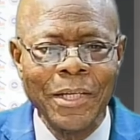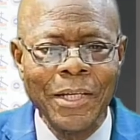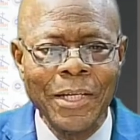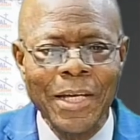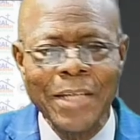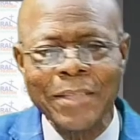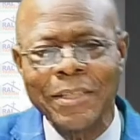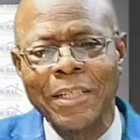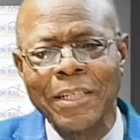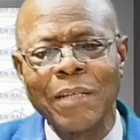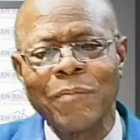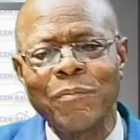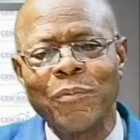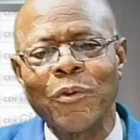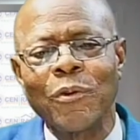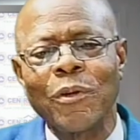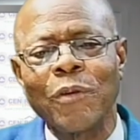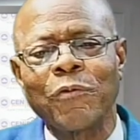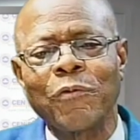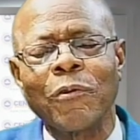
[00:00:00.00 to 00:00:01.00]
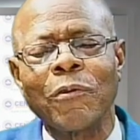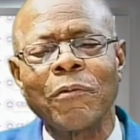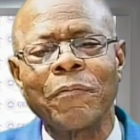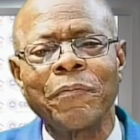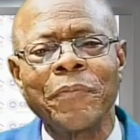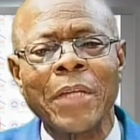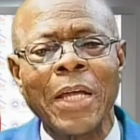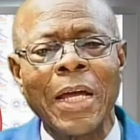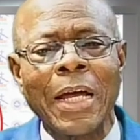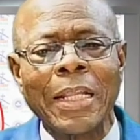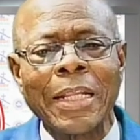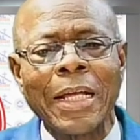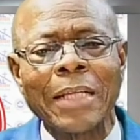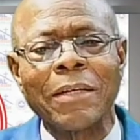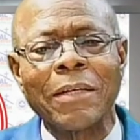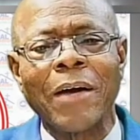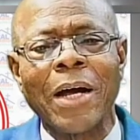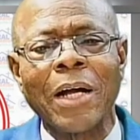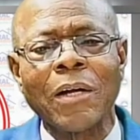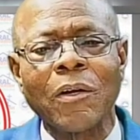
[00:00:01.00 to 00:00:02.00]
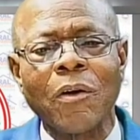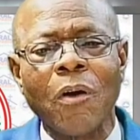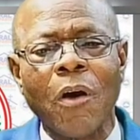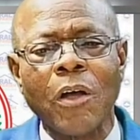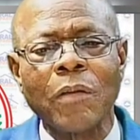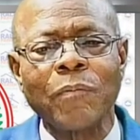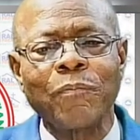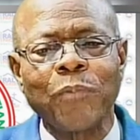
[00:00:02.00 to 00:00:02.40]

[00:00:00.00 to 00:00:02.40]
Isn't it beautiful that our God